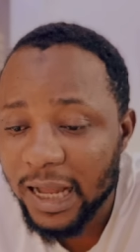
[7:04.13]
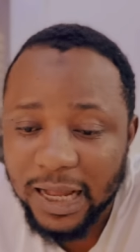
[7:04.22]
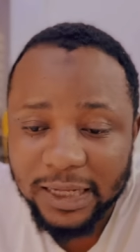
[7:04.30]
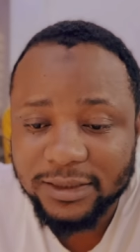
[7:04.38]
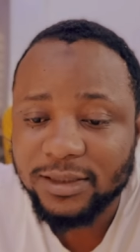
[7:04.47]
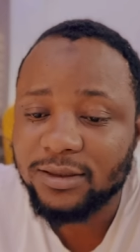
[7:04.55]

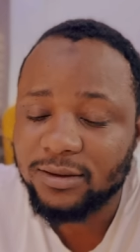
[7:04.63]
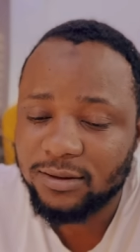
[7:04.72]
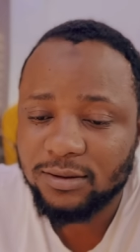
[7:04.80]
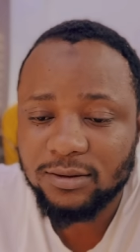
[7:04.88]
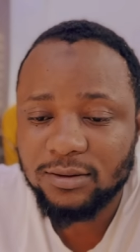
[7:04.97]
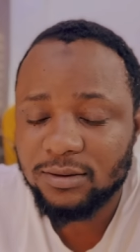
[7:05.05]
hard.
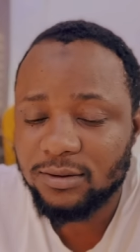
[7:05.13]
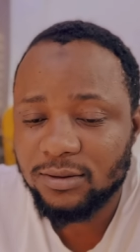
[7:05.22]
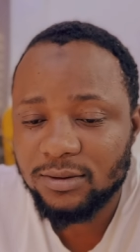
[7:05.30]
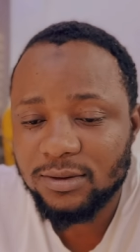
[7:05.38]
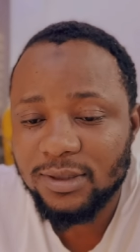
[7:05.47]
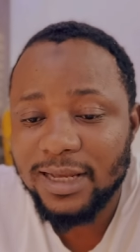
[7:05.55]

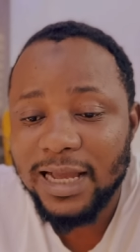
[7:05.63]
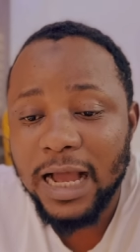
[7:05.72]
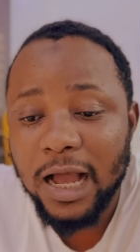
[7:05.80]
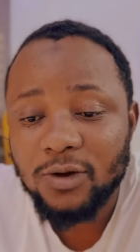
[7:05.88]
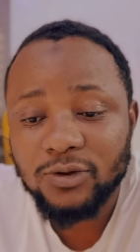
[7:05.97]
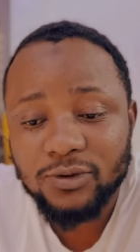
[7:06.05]

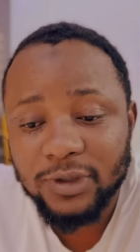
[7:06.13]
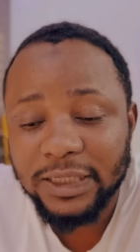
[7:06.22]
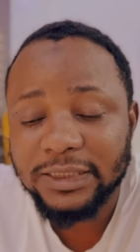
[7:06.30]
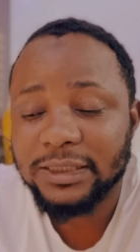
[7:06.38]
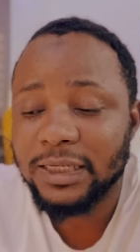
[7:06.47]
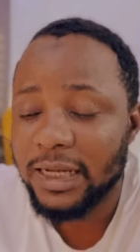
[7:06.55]
House
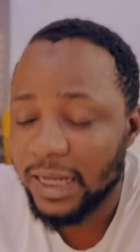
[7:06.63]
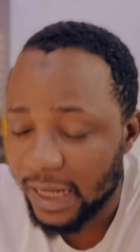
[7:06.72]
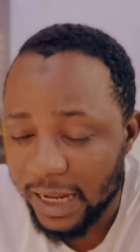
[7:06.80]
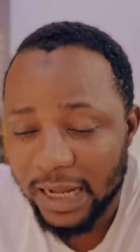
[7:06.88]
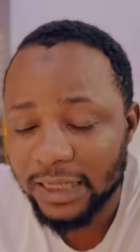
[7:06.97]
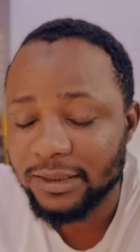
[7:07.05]
rent
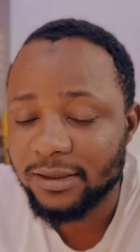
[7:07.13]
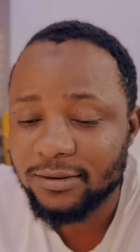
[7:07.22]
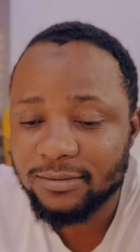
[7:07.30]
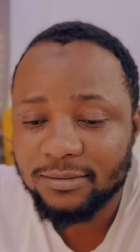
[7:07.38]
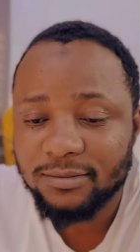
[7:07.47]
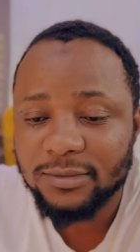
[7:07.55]
hard.
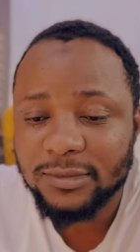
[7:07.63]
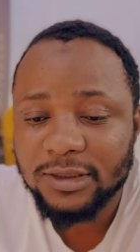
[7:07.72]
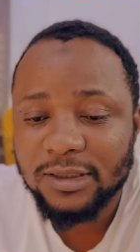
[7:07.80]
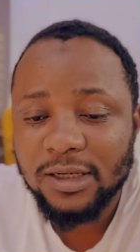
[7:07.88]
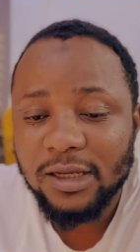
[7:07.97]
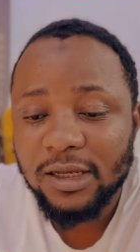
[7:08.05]

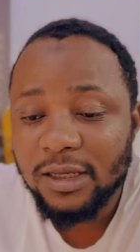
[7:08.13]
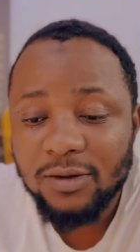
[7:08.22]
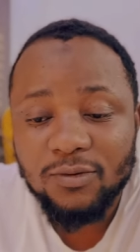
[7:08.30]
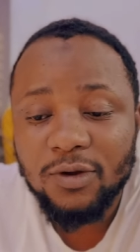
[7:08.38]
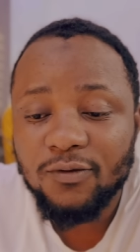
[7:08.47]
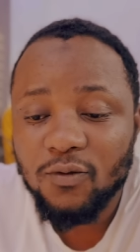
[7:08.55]

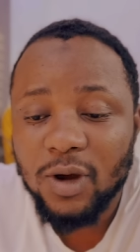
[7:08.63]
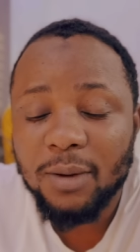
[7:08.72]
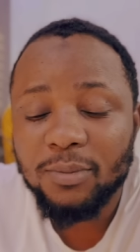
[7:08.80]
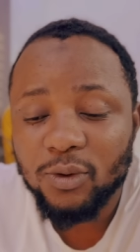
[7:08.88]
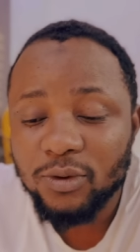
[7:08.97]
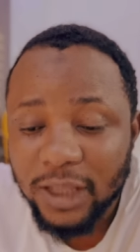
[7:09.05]
Even if
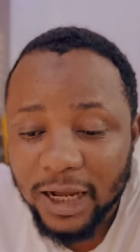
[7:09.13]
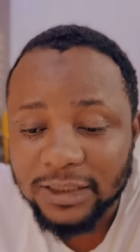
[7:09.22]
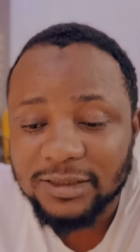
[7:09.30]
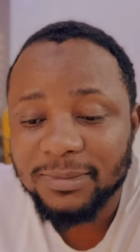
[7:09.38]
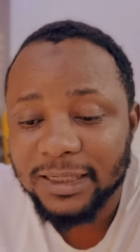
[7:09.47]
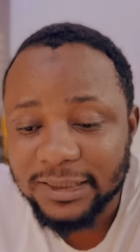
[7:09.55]
one
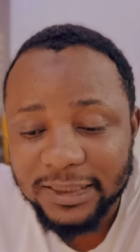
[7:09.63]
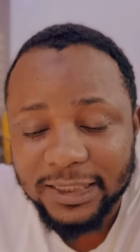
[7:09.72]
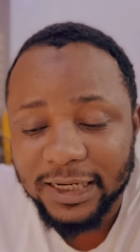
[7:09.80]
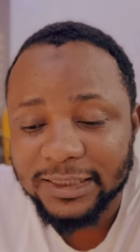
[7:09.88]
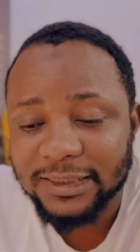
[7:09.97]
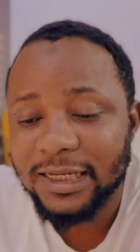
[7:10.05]
builders,
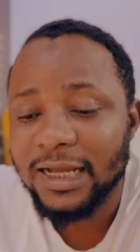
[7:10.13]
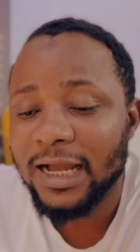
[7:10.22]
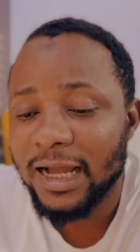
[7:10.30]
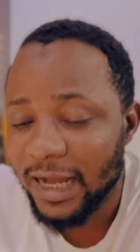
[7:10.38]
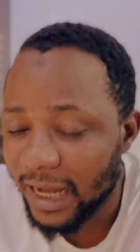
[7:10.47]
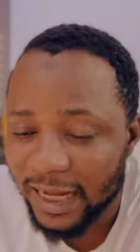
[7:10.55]
materials
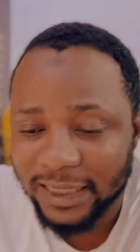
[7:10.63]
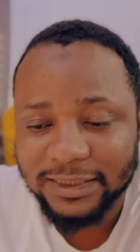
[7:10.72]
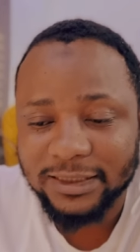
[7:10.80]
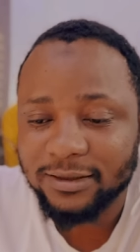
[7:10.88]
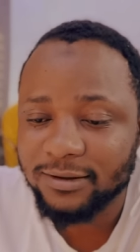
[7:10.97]
hard.